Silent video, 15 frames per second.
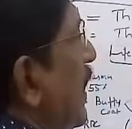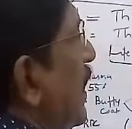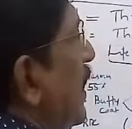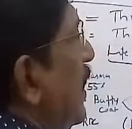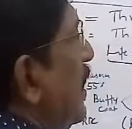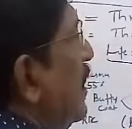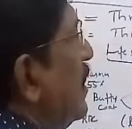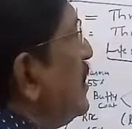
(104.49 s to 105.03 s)

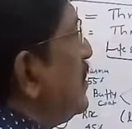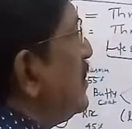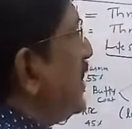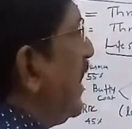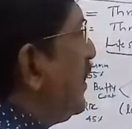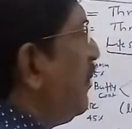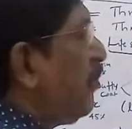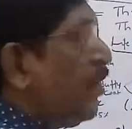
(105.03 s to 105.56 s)
inner
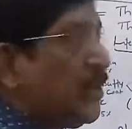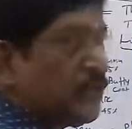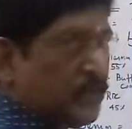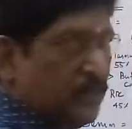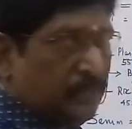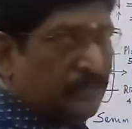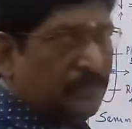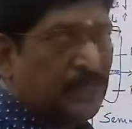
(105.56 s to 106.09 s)

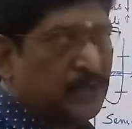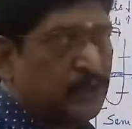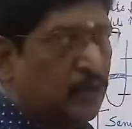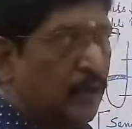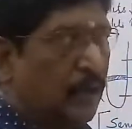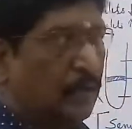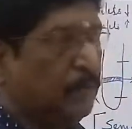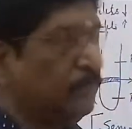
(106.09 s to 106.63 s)
cytoplasm. That's
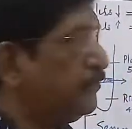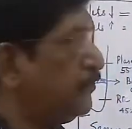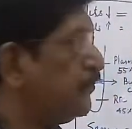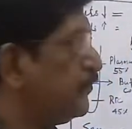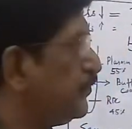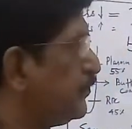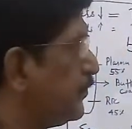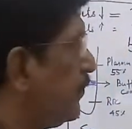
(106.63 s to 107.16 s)

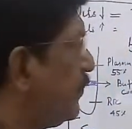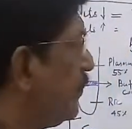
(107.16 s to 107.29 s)
all.